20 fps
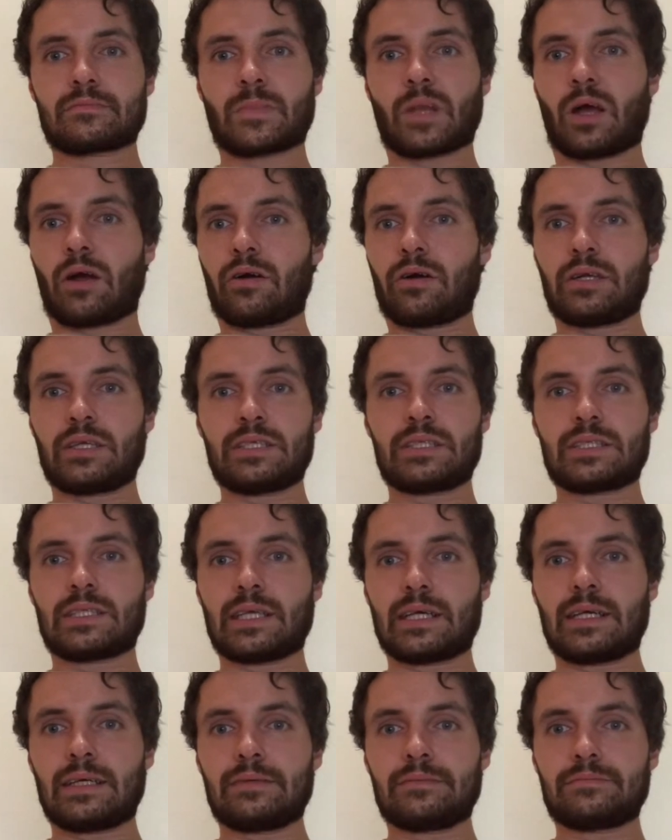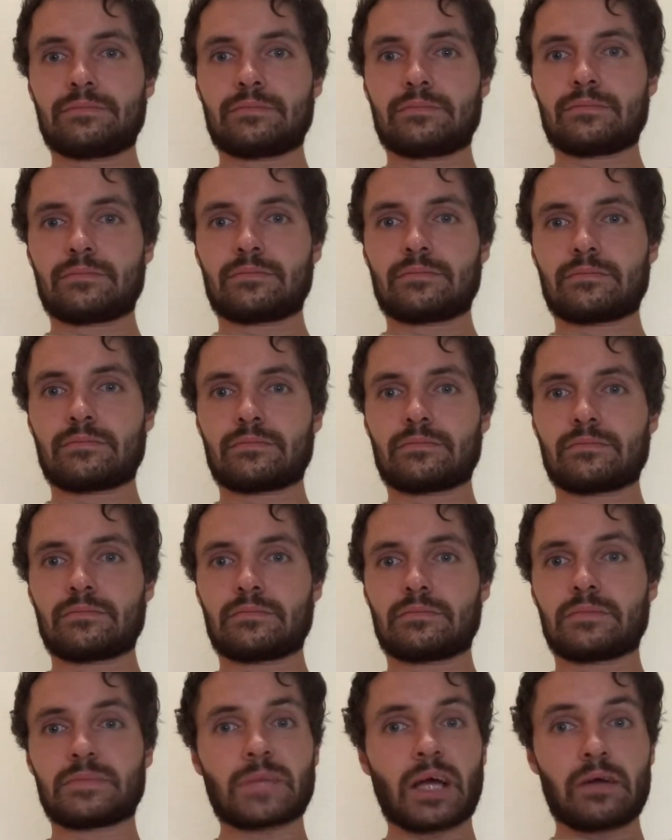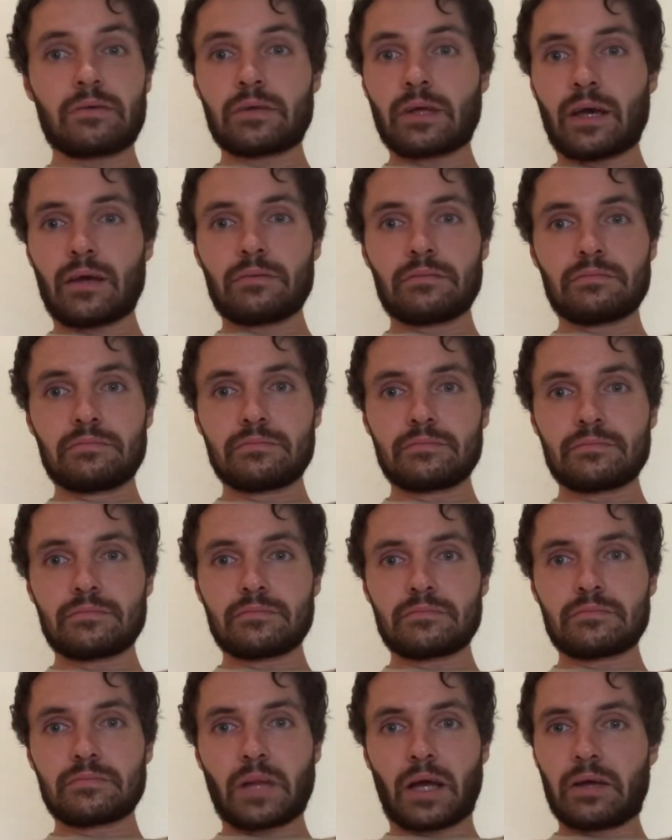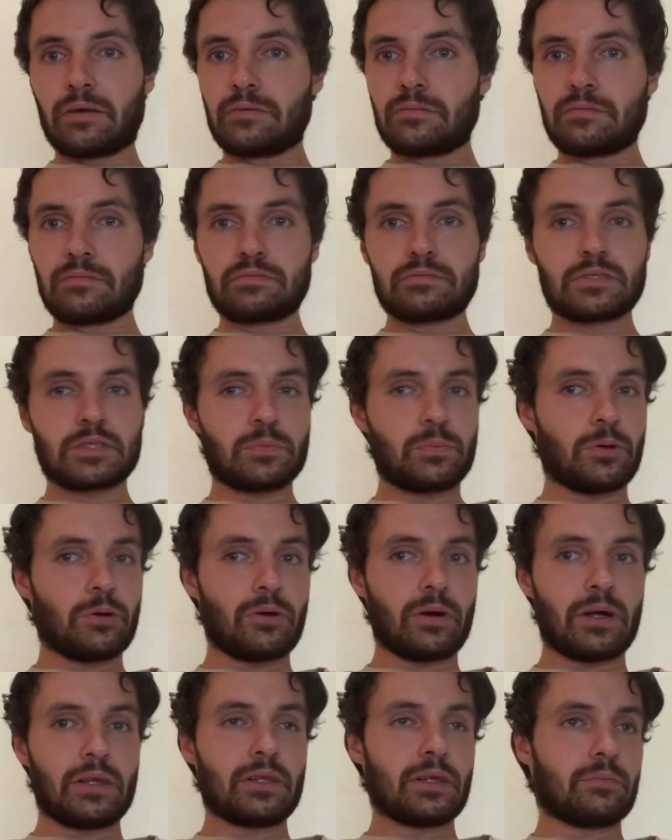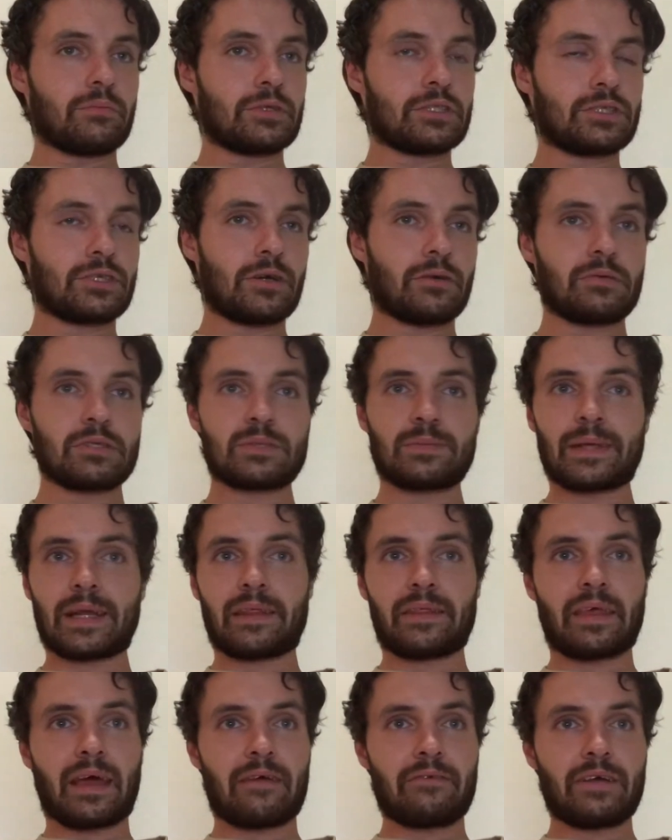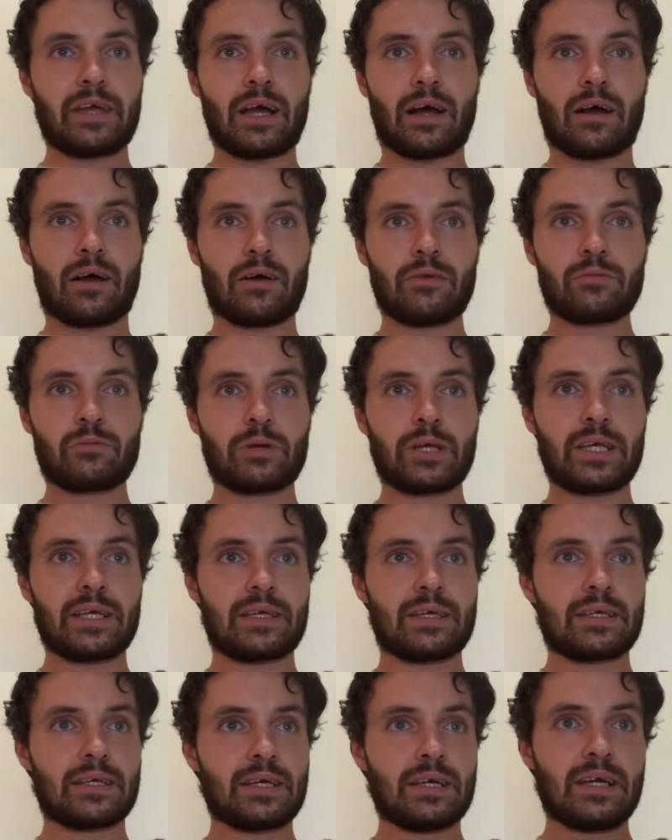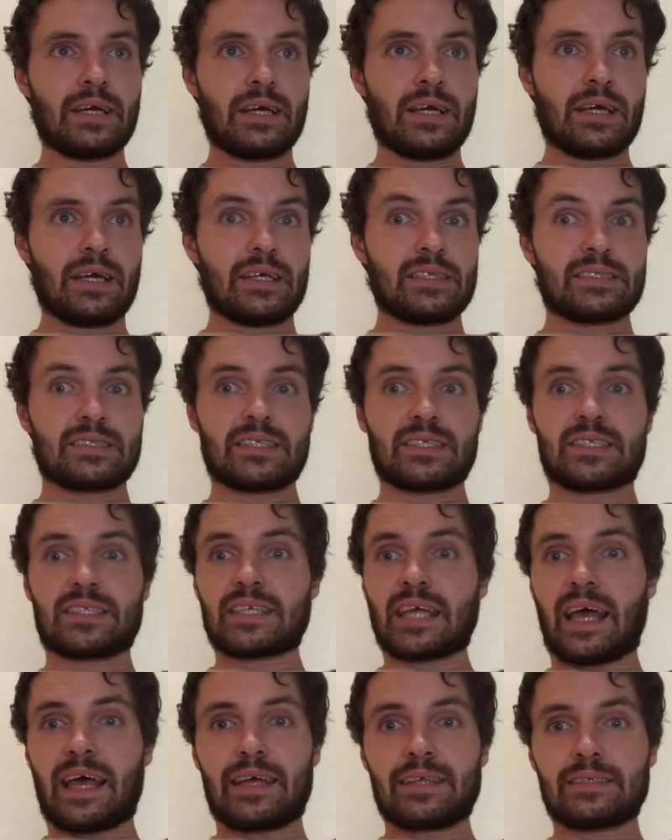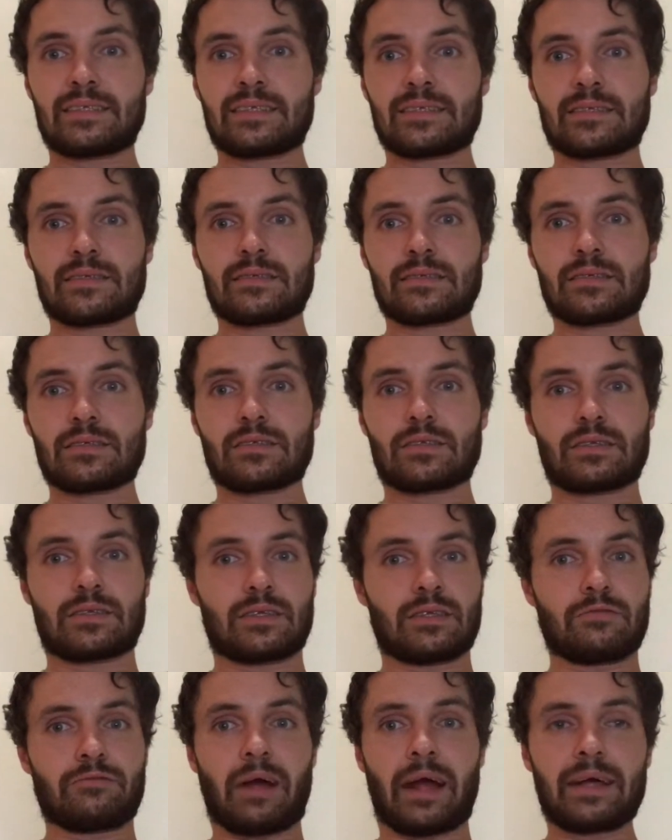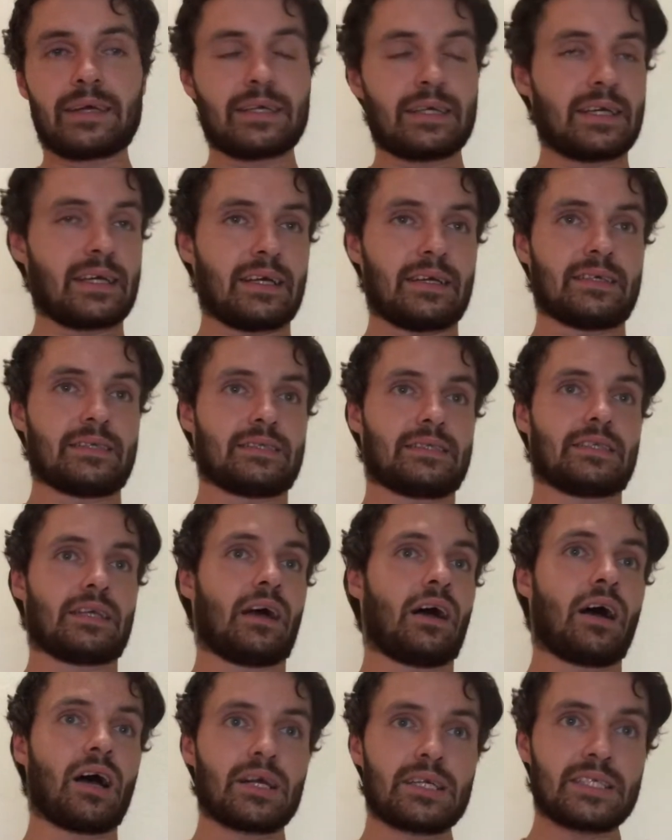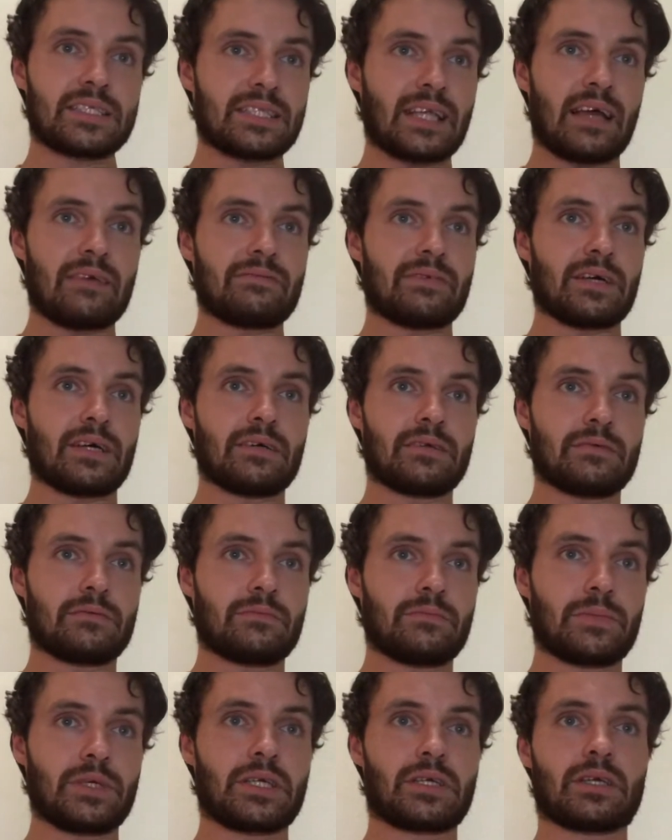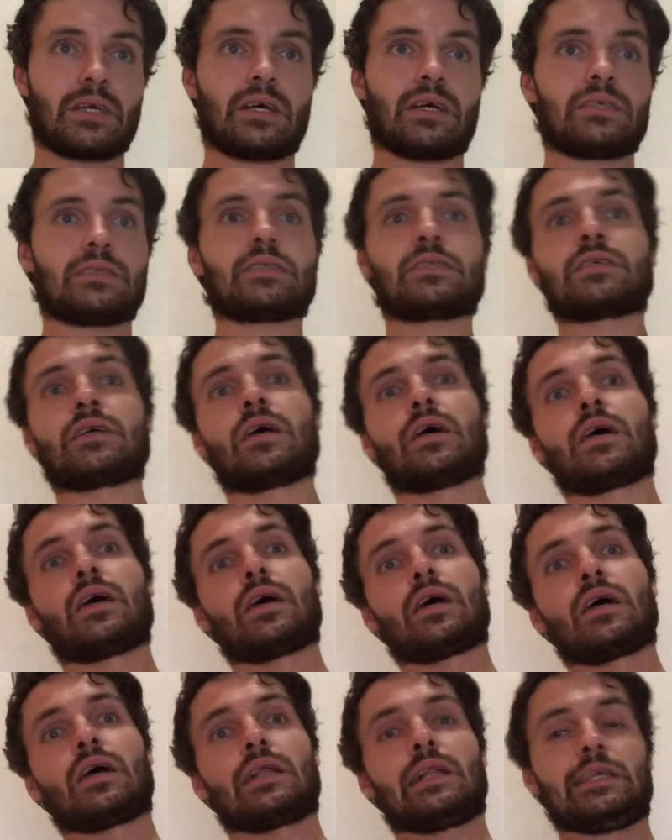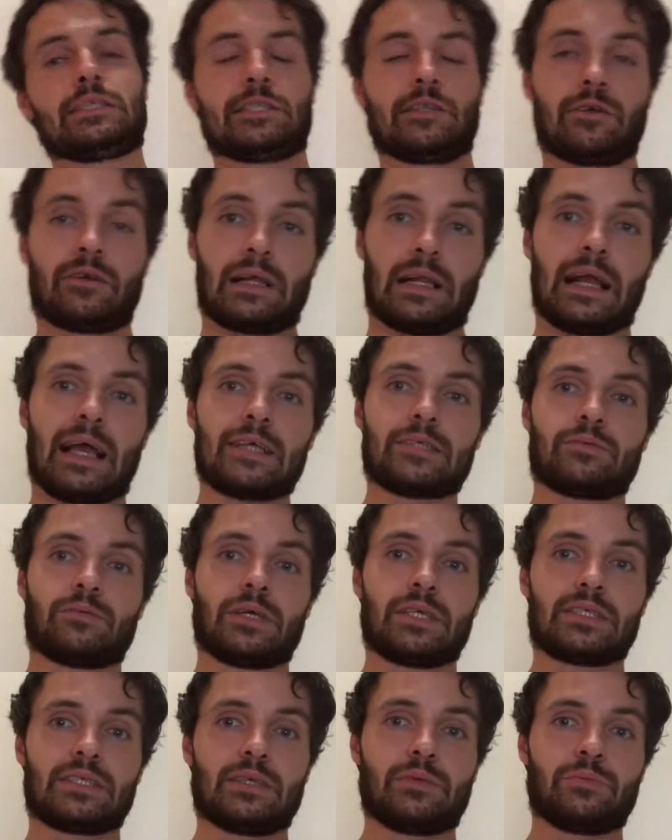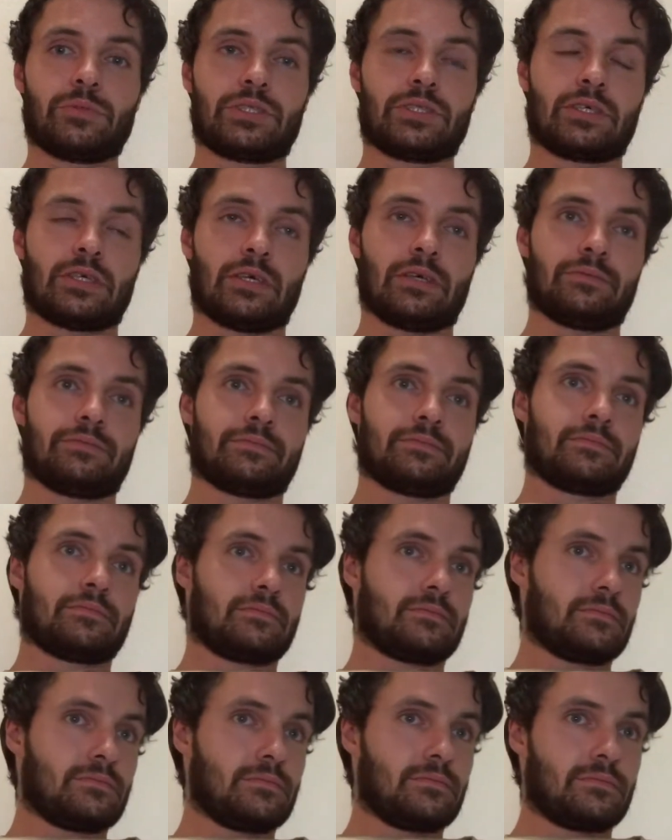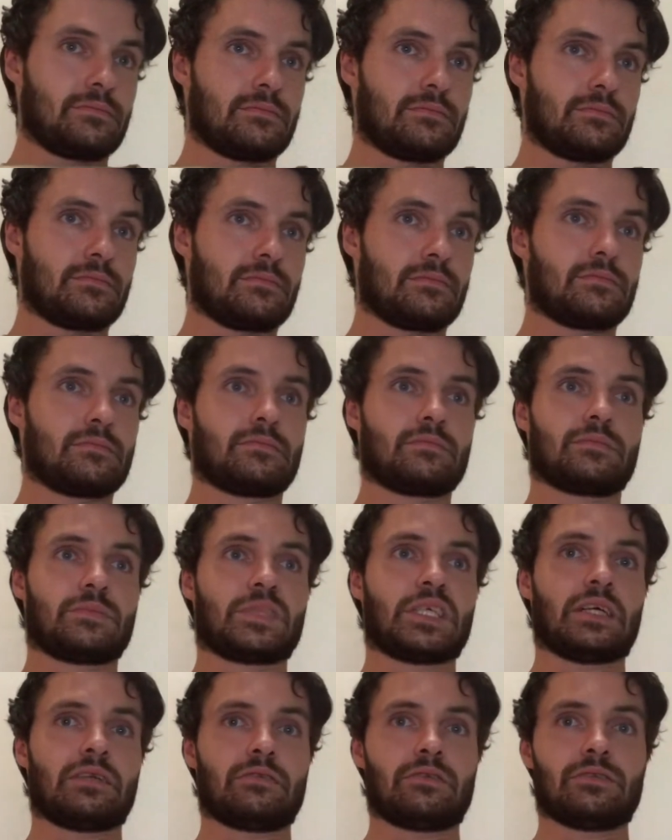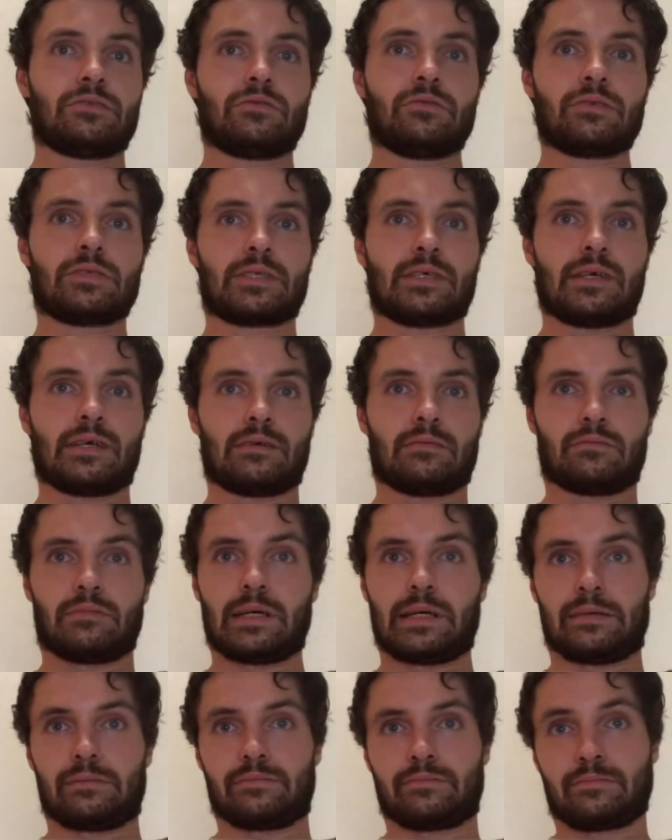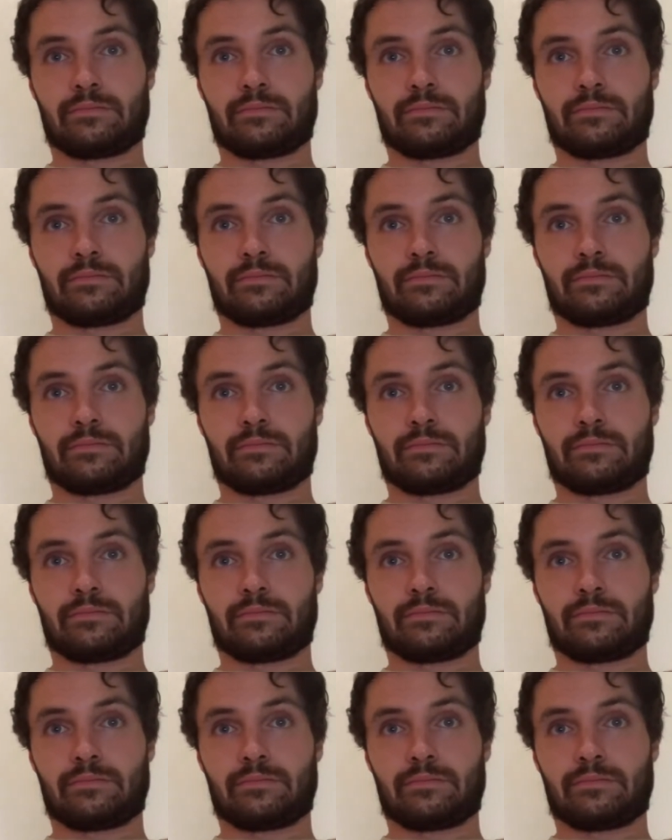honestly, don't know who to put at number 2. It's been a very hard week to set the rankings, the hardest ever, because let's look at last week's number 2. Dinner at Dorsia. Well,